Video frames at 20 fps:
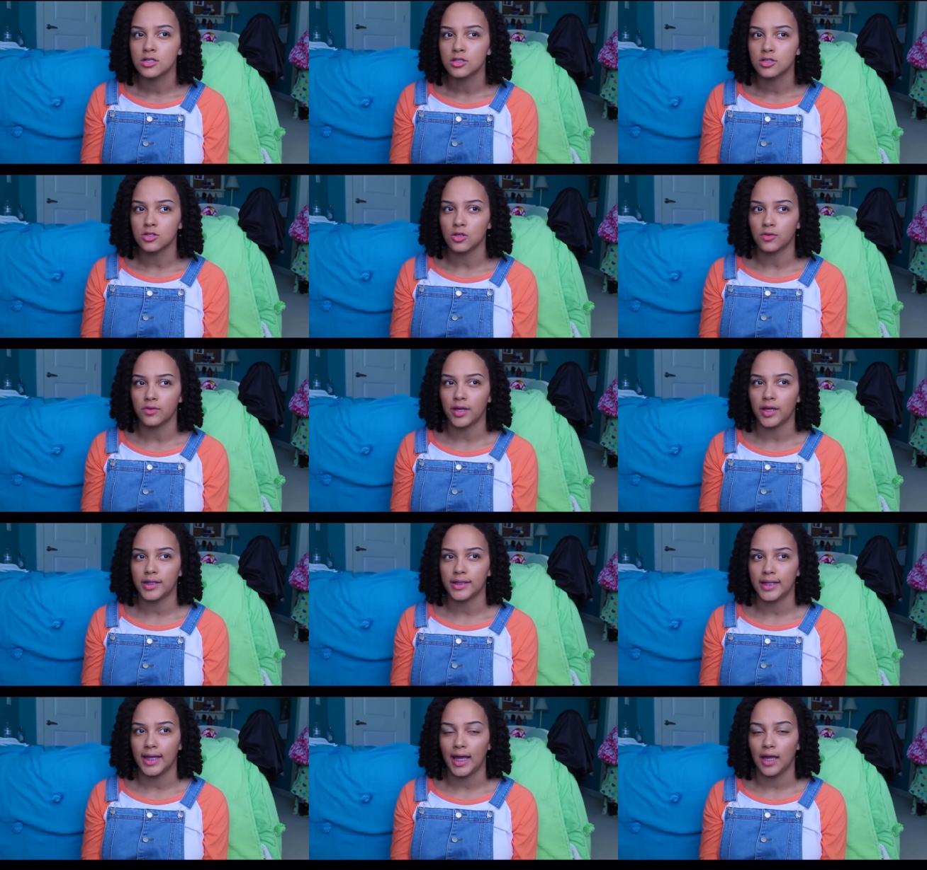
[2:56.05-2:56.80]
so
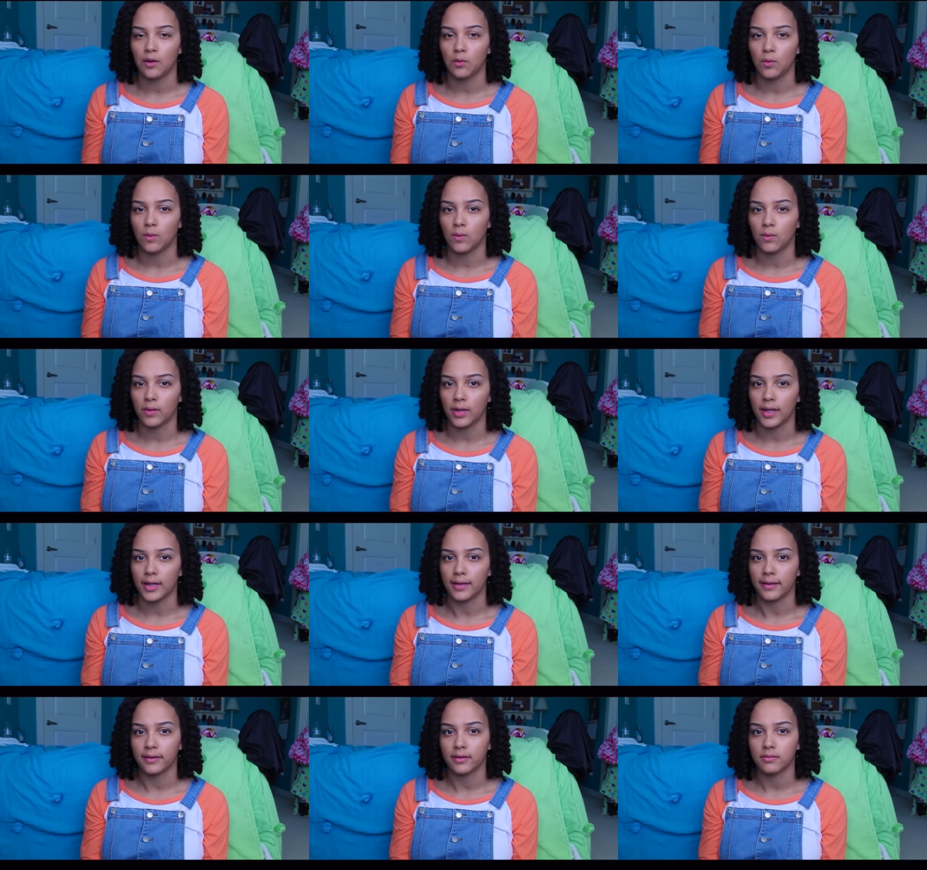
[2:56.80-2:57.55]
then they won't
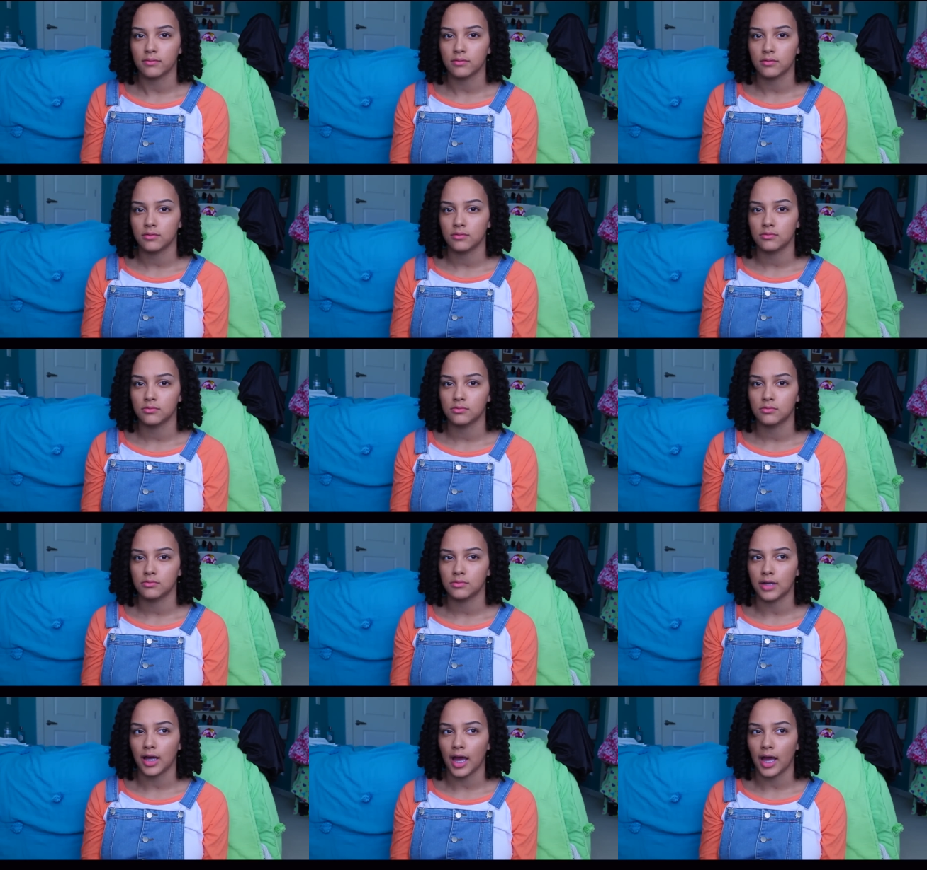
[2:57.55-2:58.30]

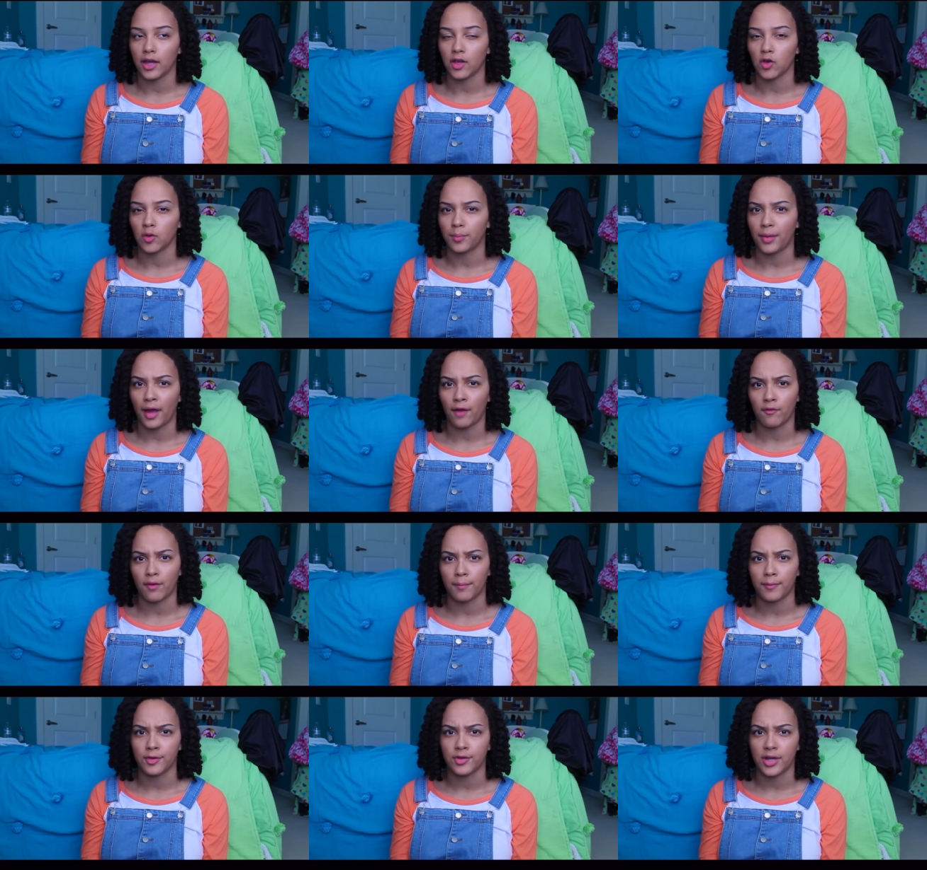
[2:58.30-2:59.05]
like get your
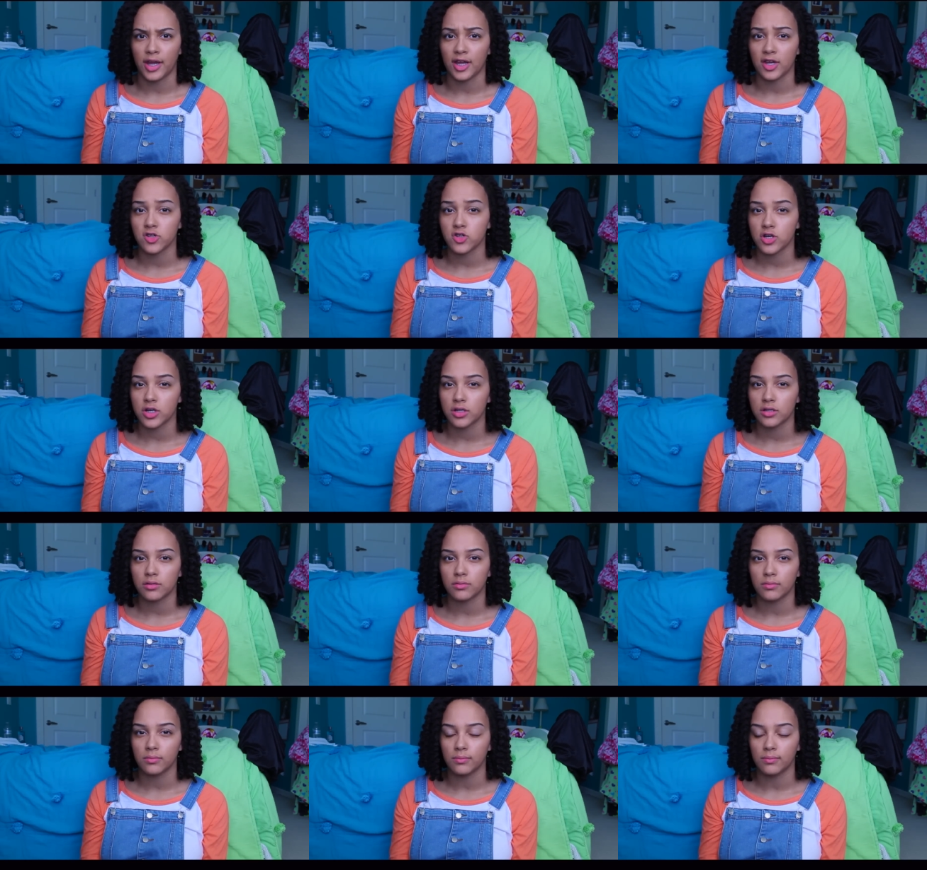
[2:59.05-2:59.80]
bad
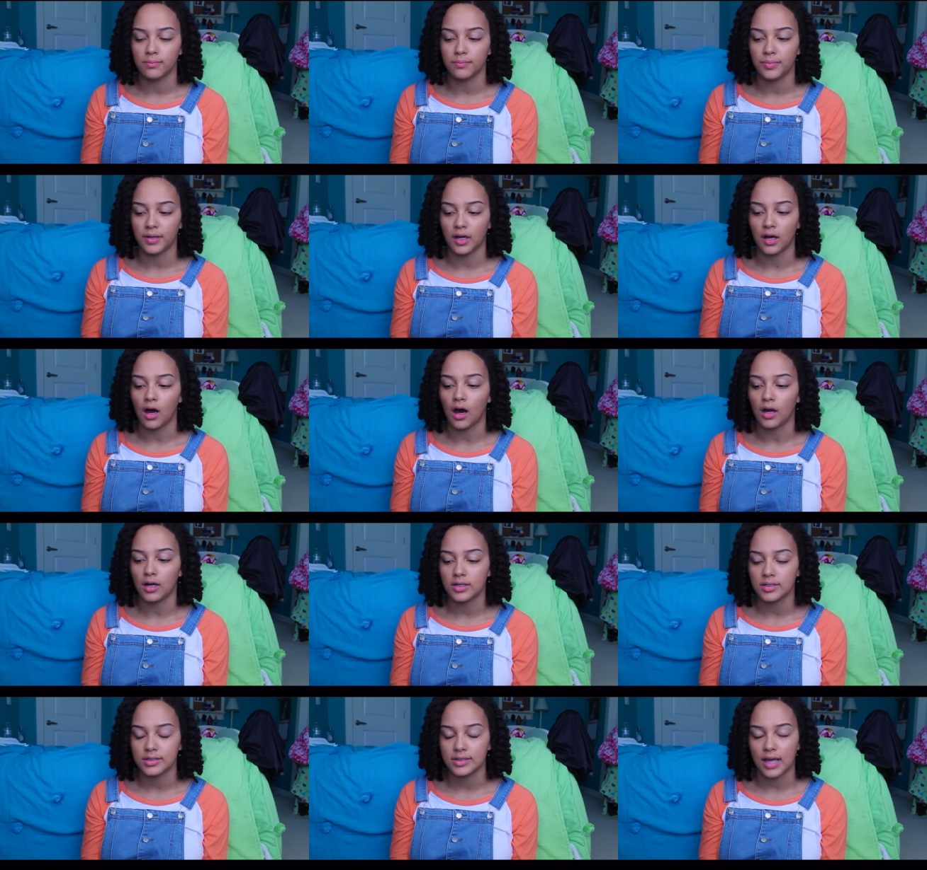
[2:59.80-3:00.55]
reputation. But
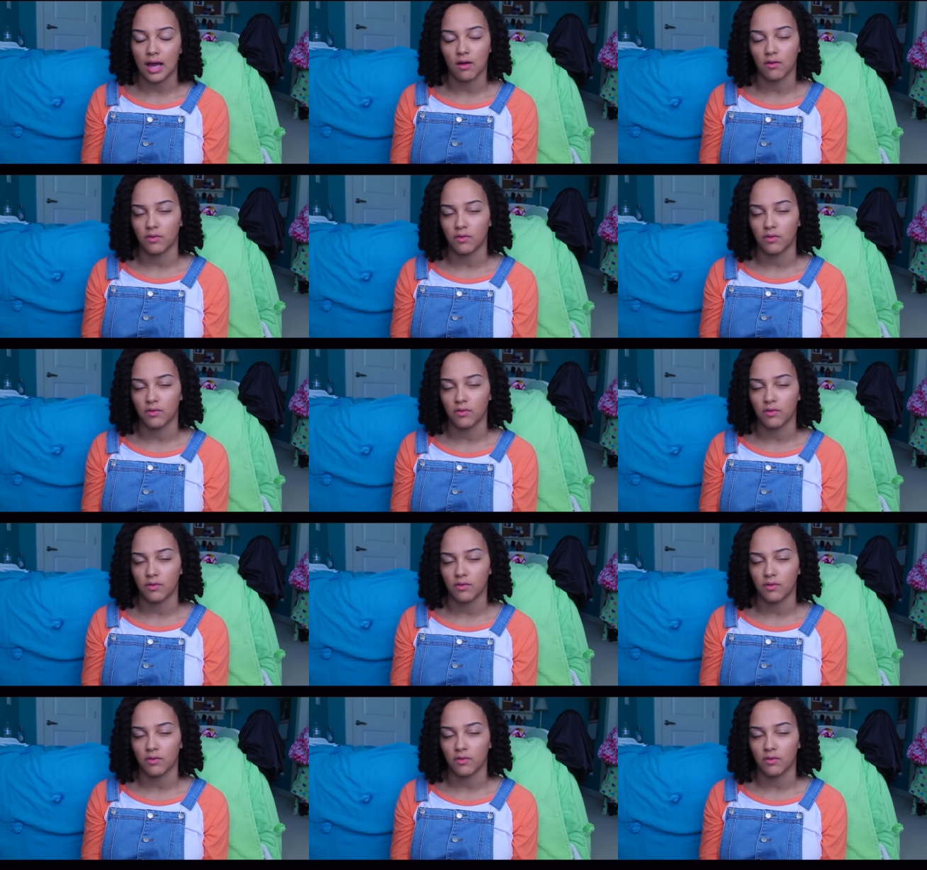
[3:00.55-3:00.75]
honestly, I